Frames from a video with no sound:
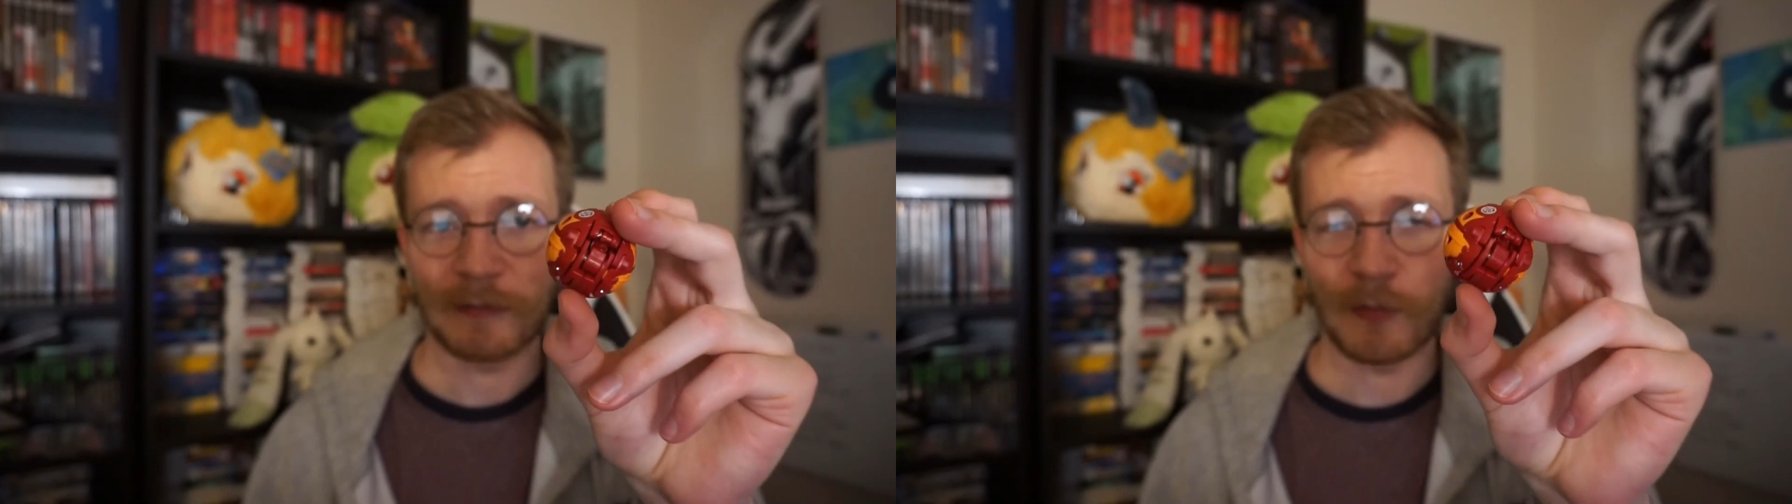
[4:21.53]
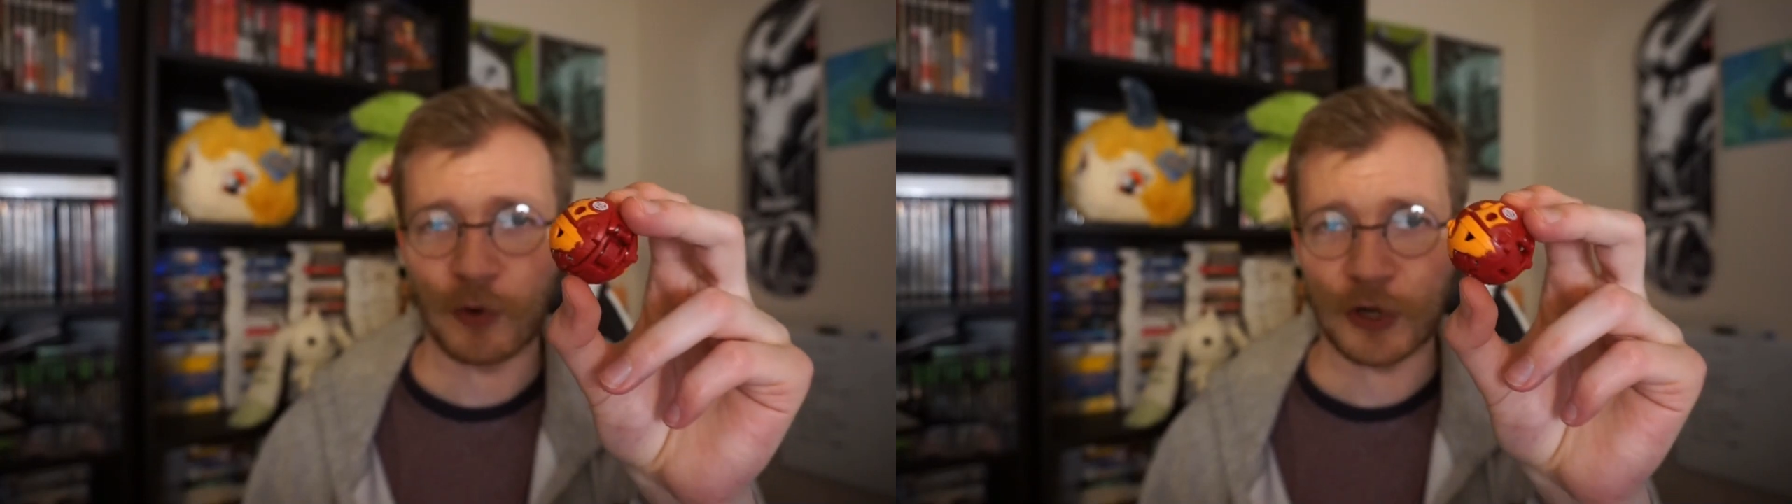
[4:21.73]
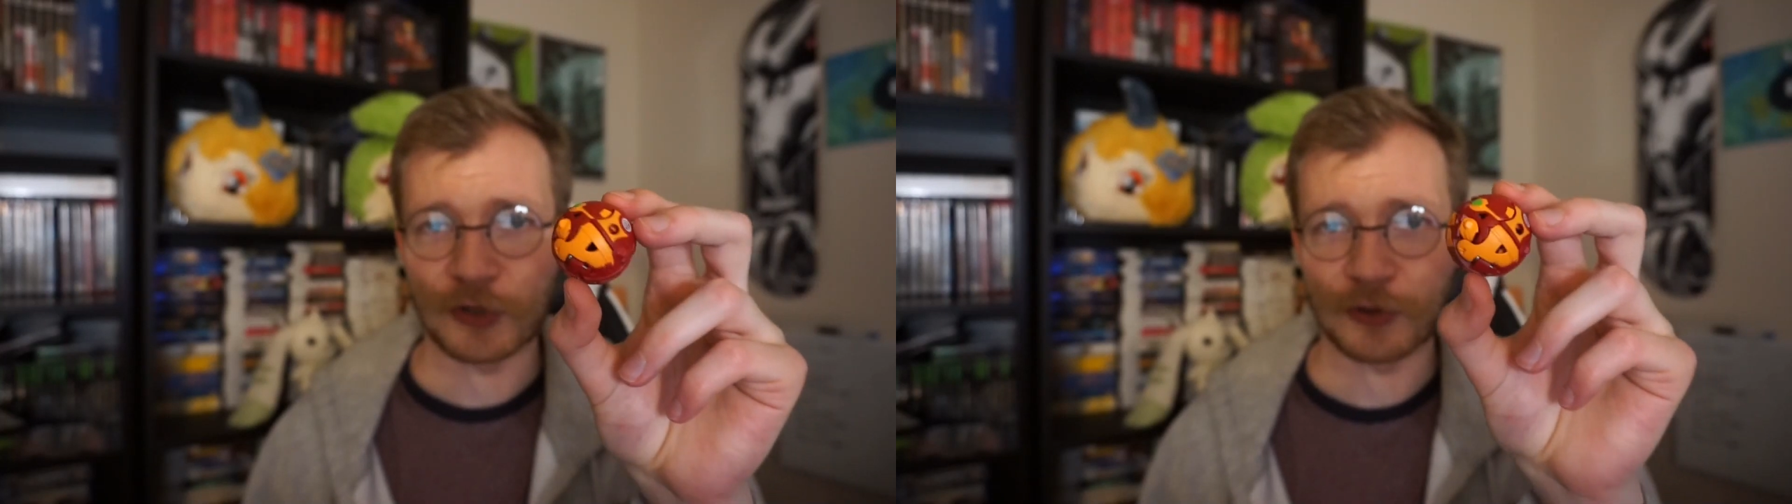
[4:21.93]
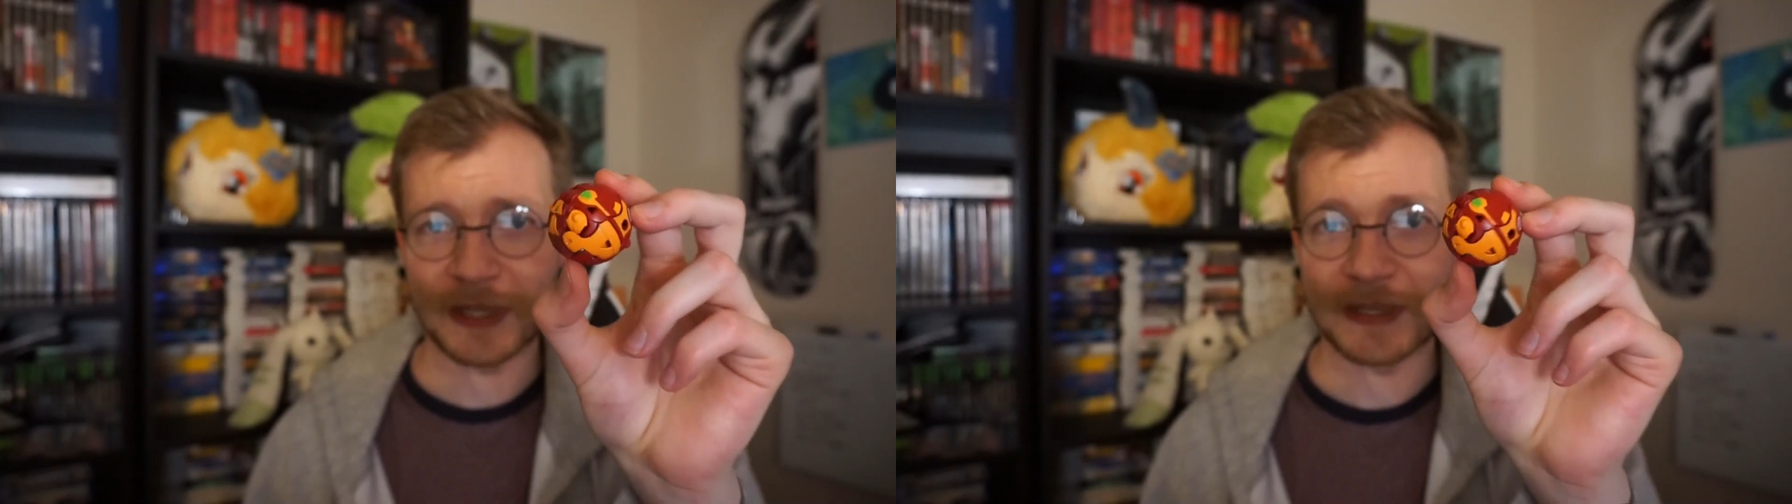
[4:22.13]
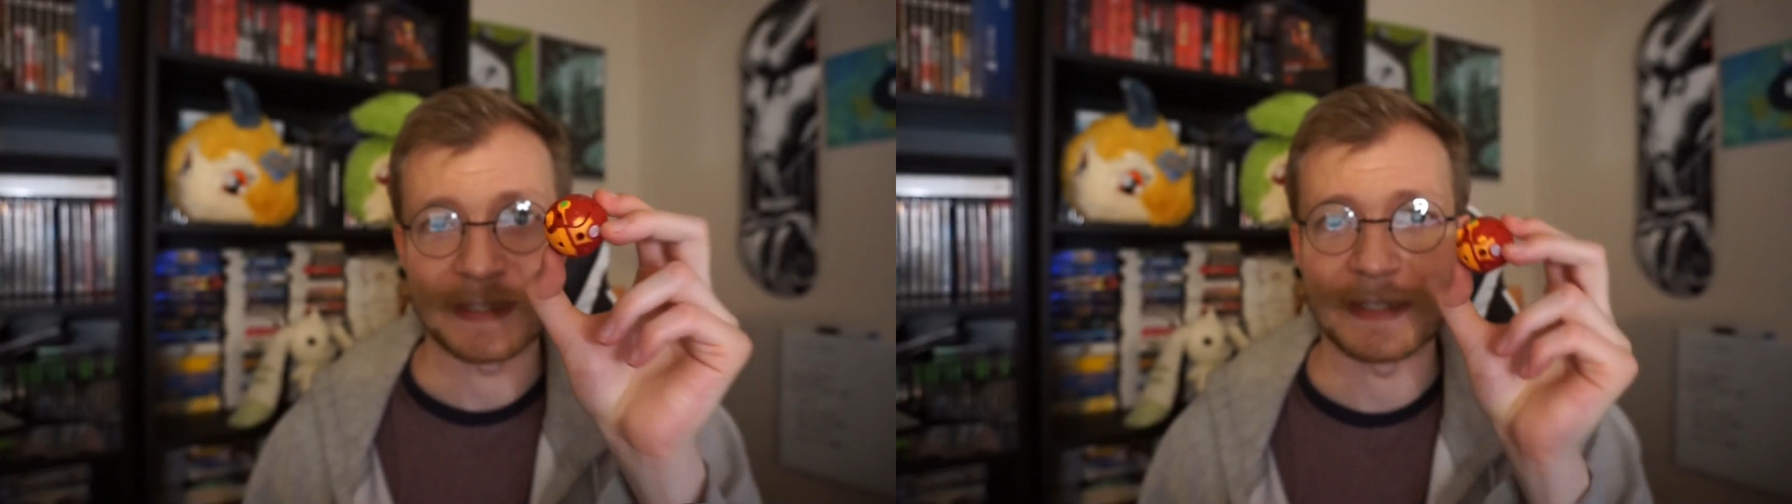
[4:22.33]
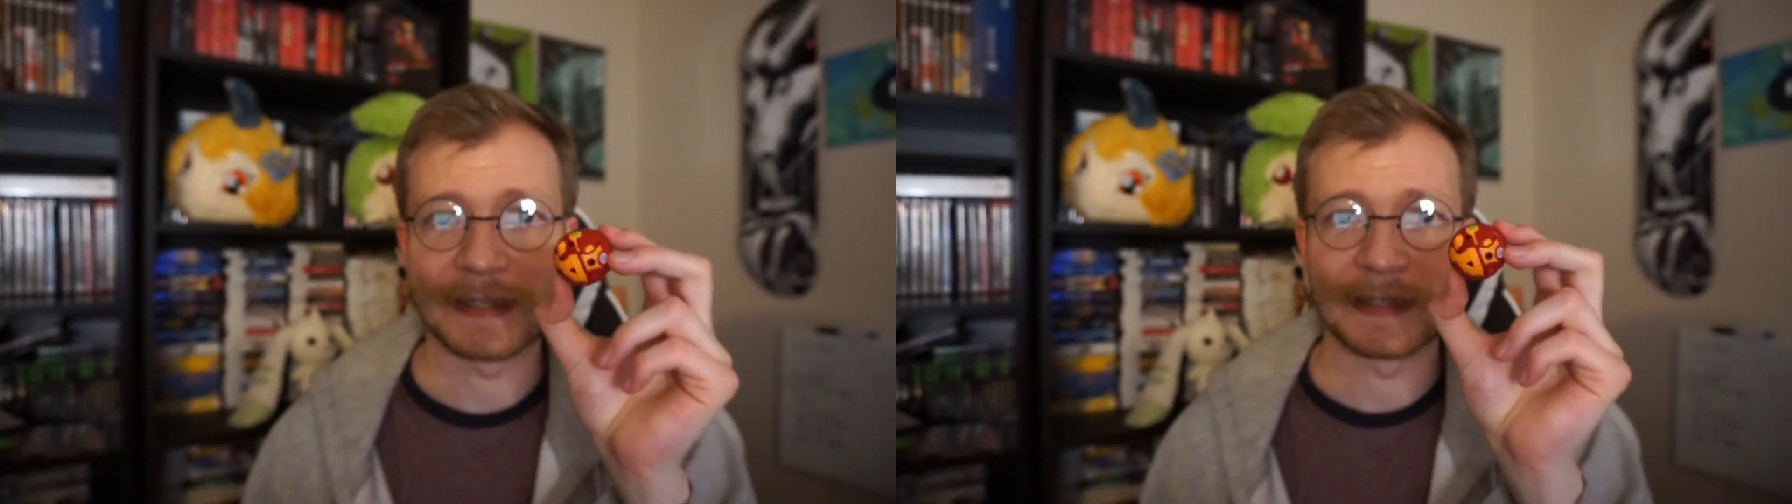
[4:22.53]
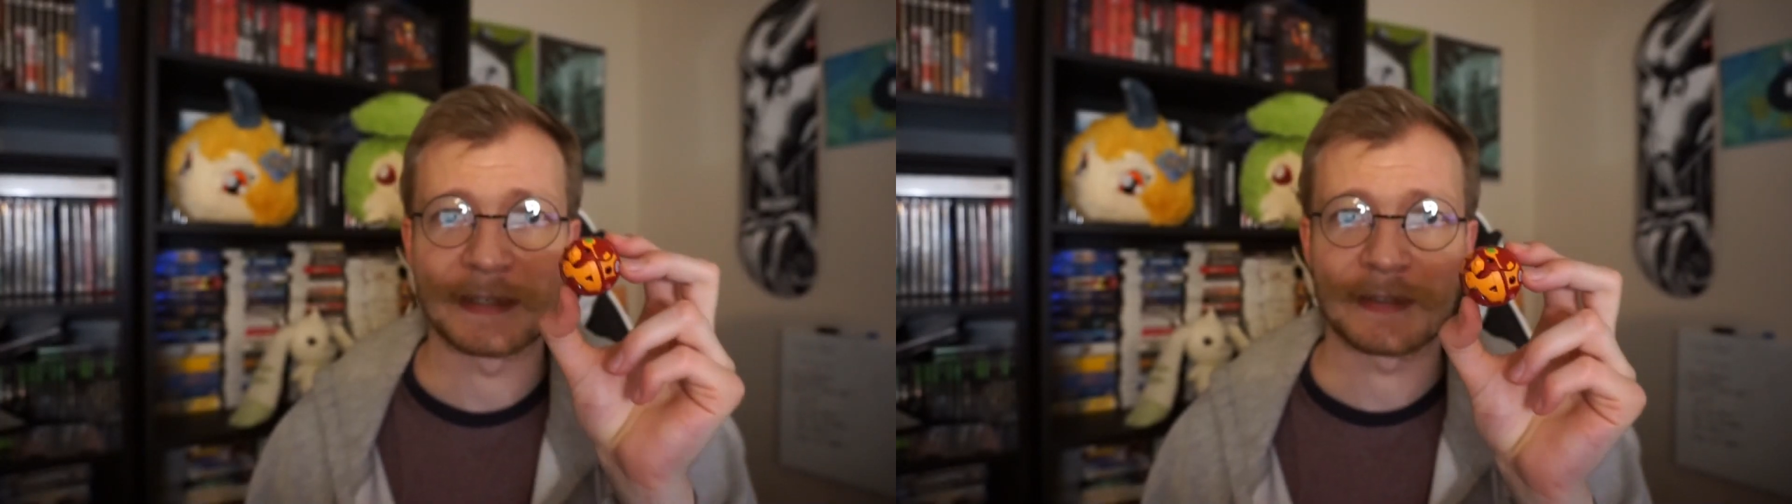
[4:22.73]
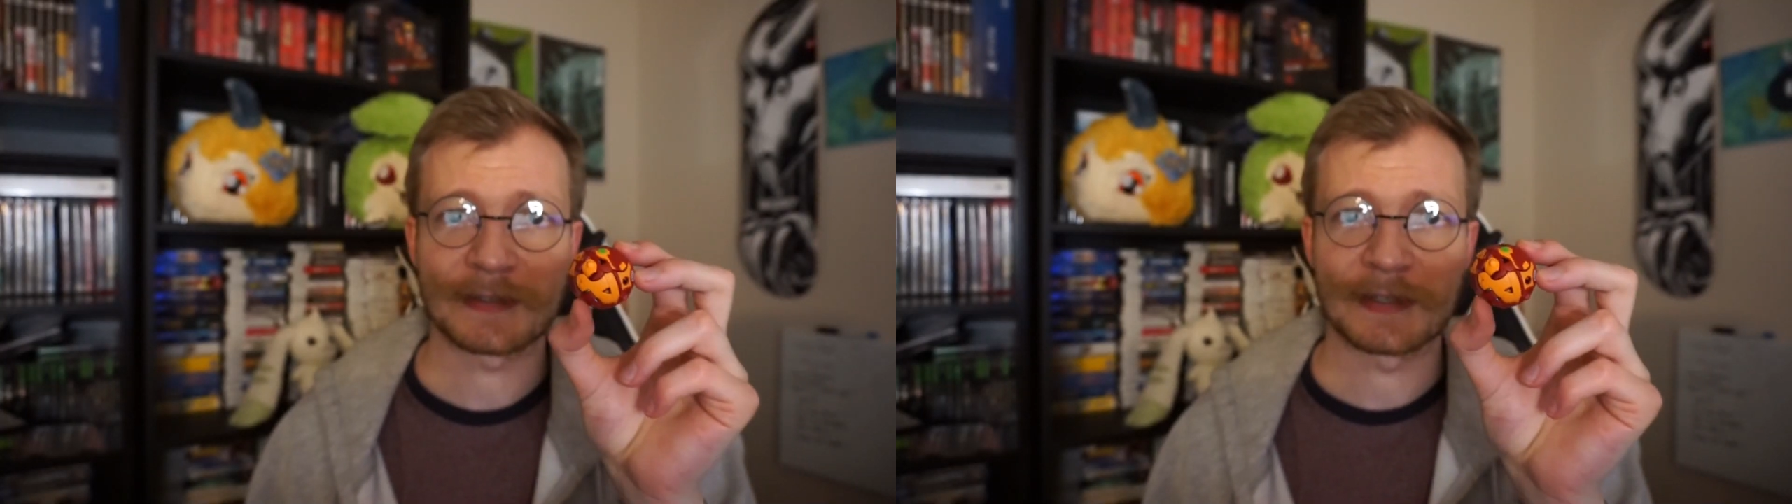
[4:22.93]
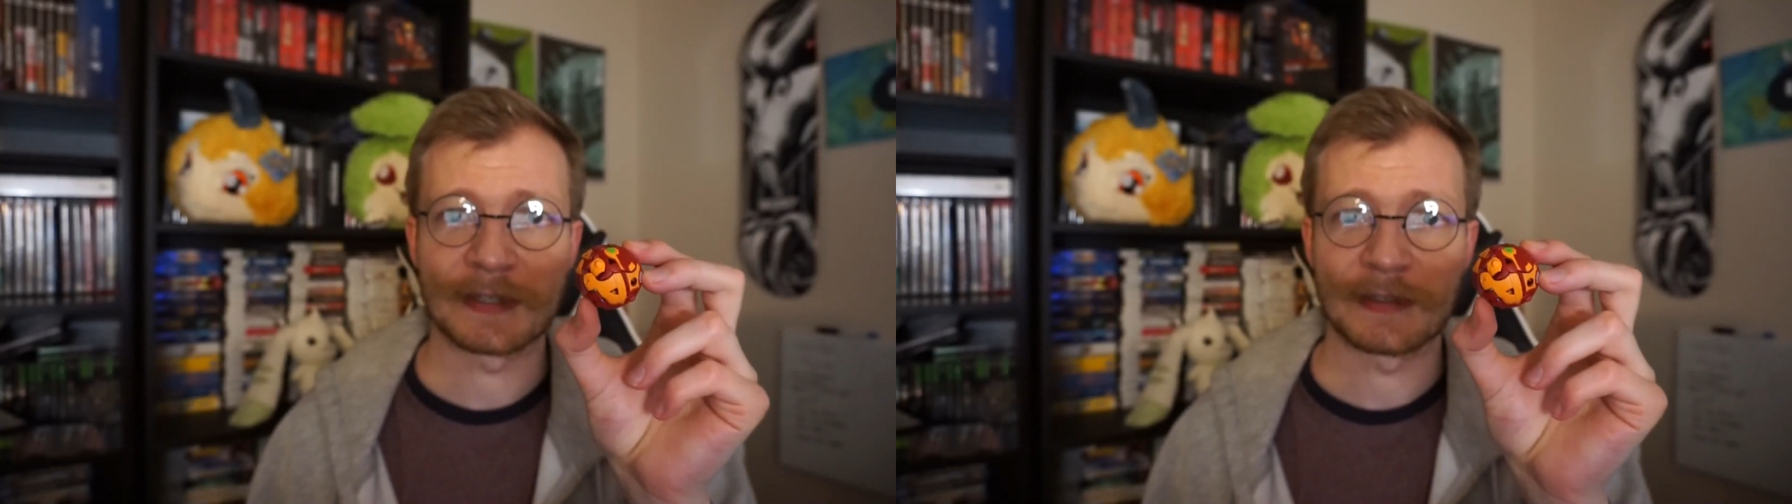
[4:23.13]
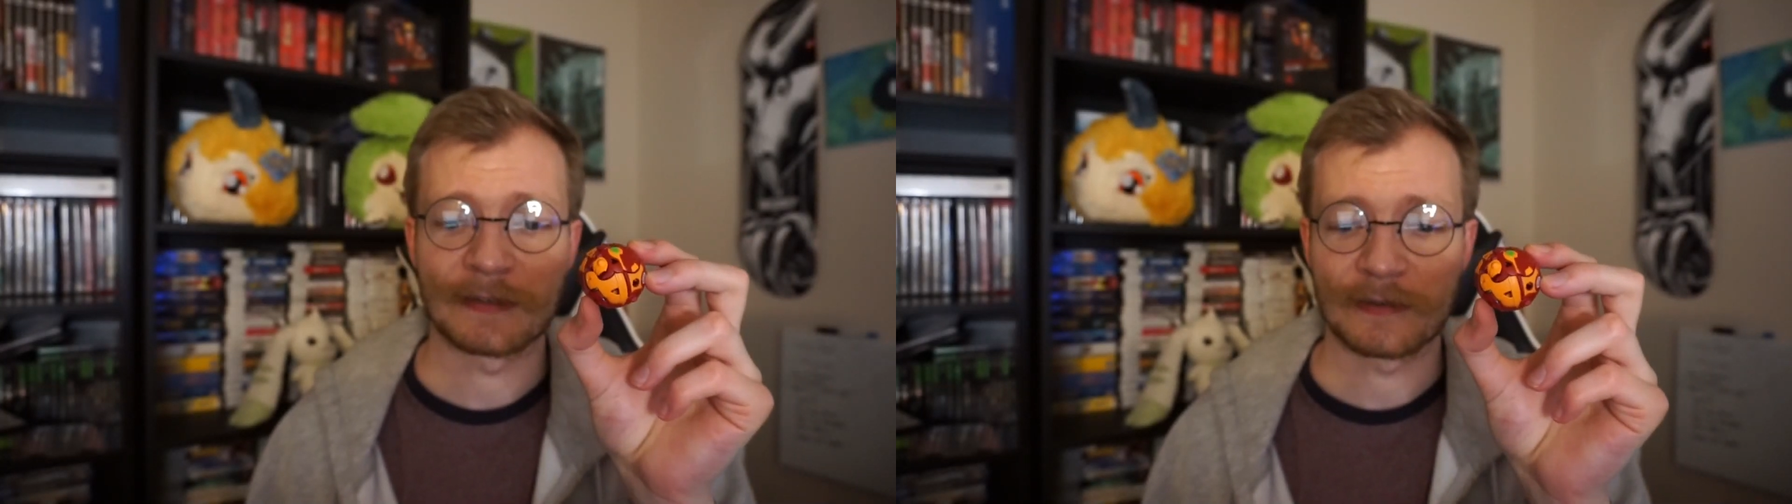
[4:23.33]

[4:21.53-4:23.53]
more intricate details in.